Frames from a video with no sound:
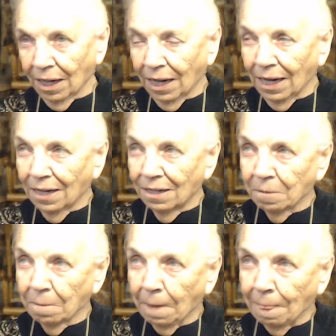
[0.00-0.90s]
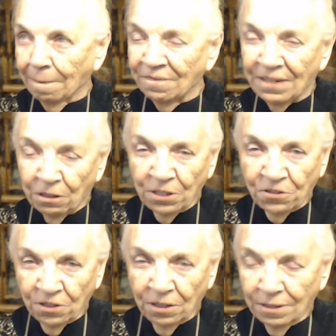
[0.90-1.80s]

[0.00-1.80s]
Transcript: and there is a,